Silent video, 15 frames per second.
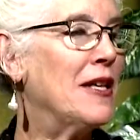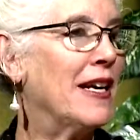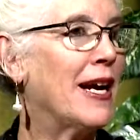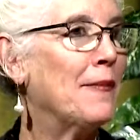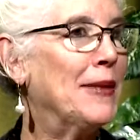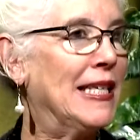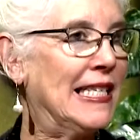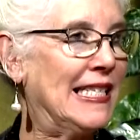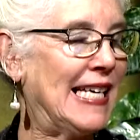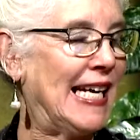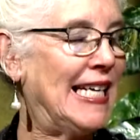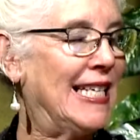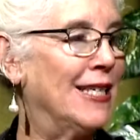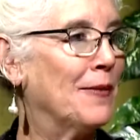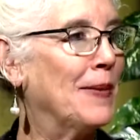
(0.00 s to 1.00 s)
that I'm
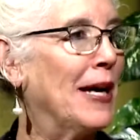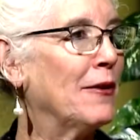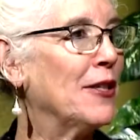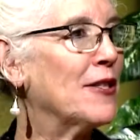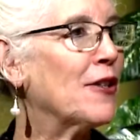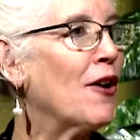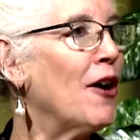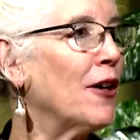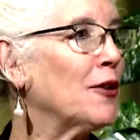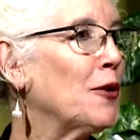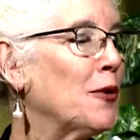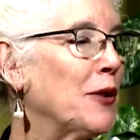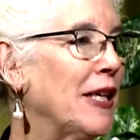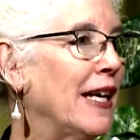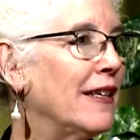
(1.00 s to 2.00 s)
excited about is called
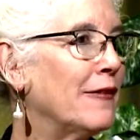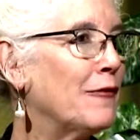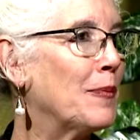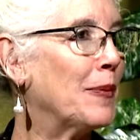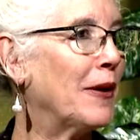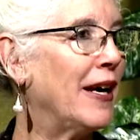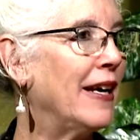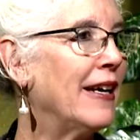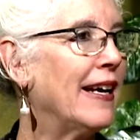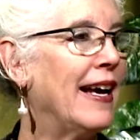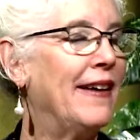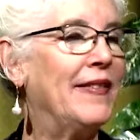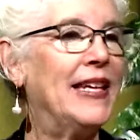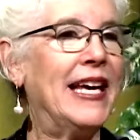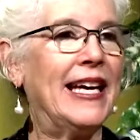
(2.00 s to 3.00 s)
Creative Break,
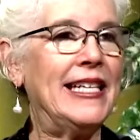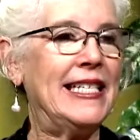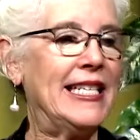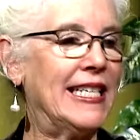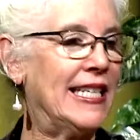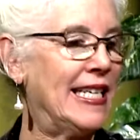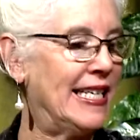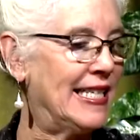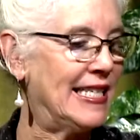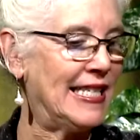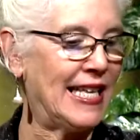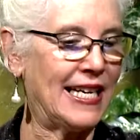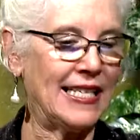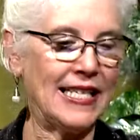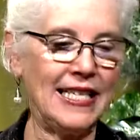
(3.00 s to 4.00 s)
and the idea is
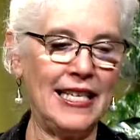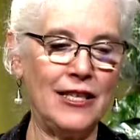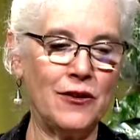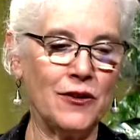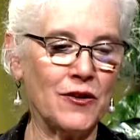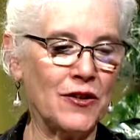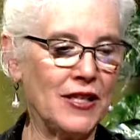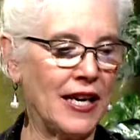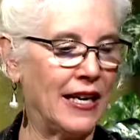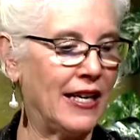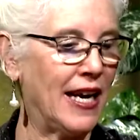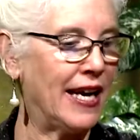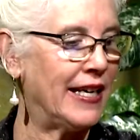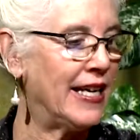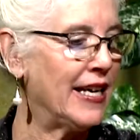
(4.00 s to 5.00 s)
that seniors
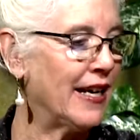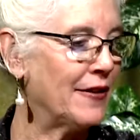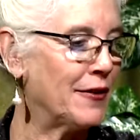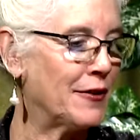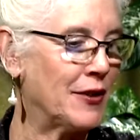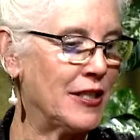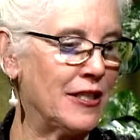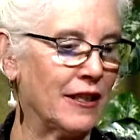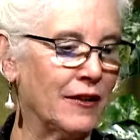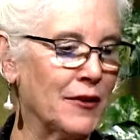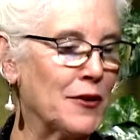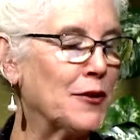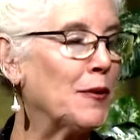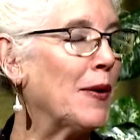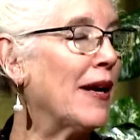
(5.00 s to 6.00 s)
and any other
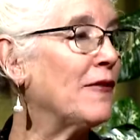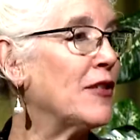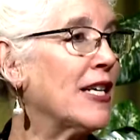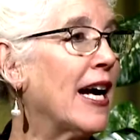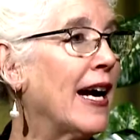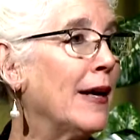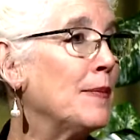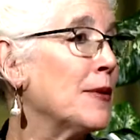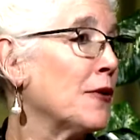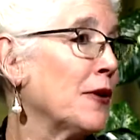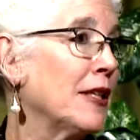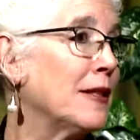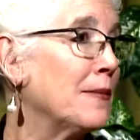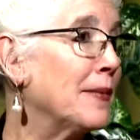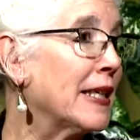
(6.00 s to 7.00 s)
adults who have time
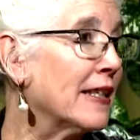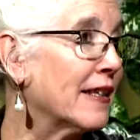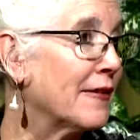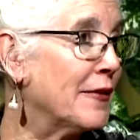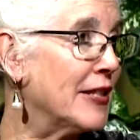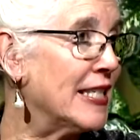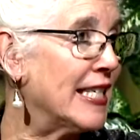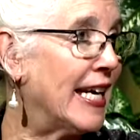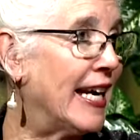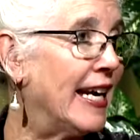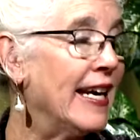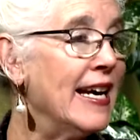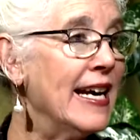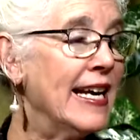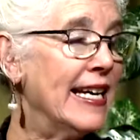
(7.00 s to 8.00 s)
during the middle of the
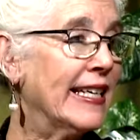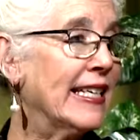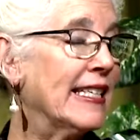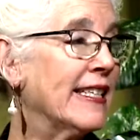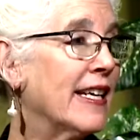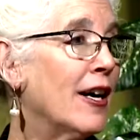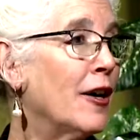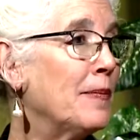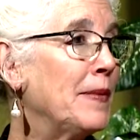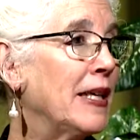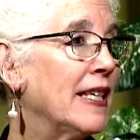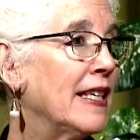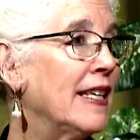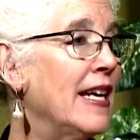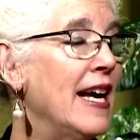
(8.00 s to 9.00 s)
day can come
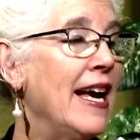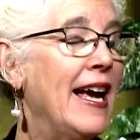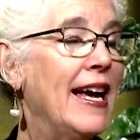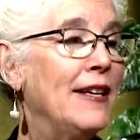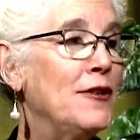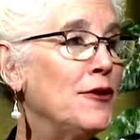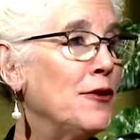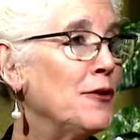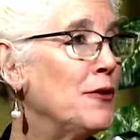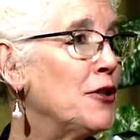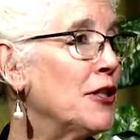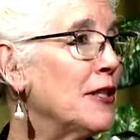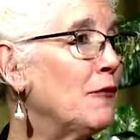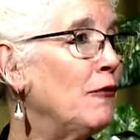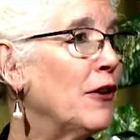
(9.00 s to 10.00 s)
in and do
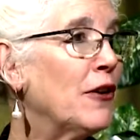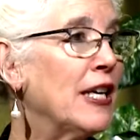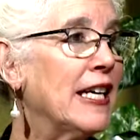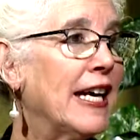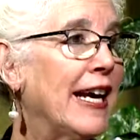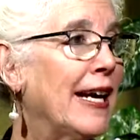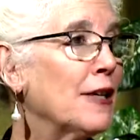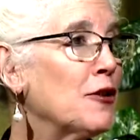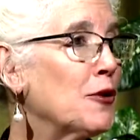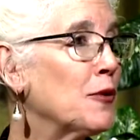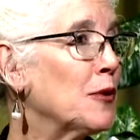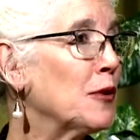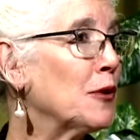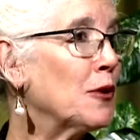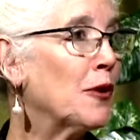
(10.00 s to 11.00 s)
just very
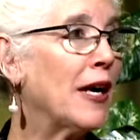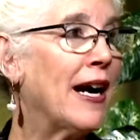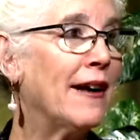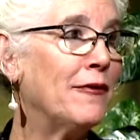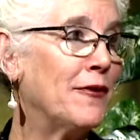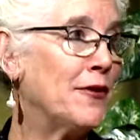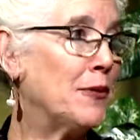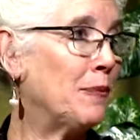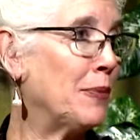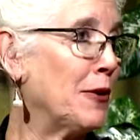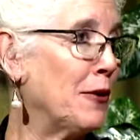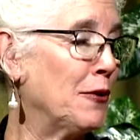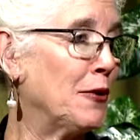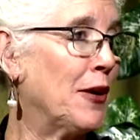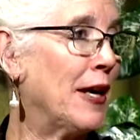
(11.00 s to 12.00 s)
casual craft
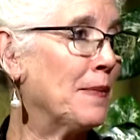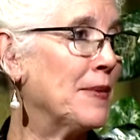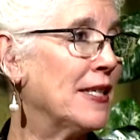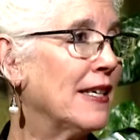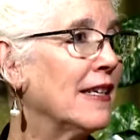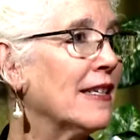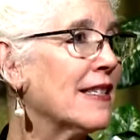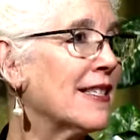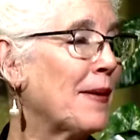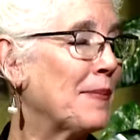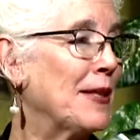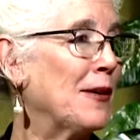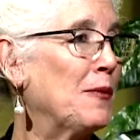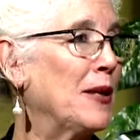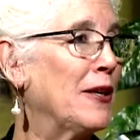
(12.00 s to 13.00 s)
programs in
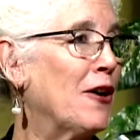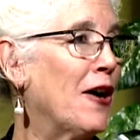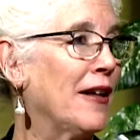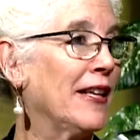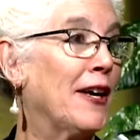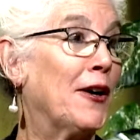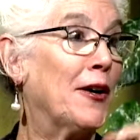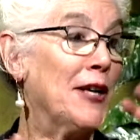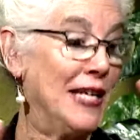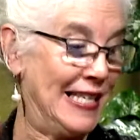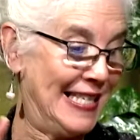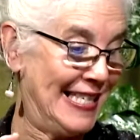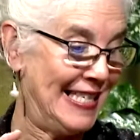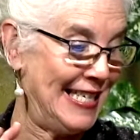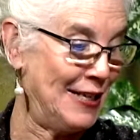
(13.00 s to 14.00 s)
something we call our
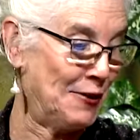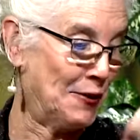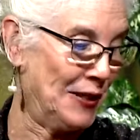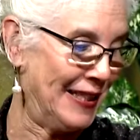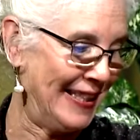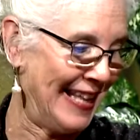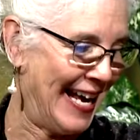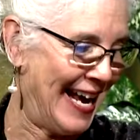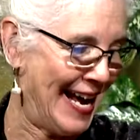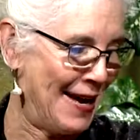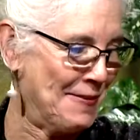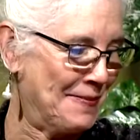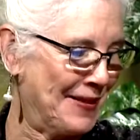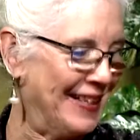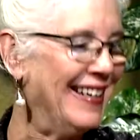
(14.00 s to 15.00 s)
secret
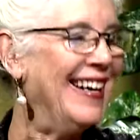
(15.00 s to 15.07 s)
lab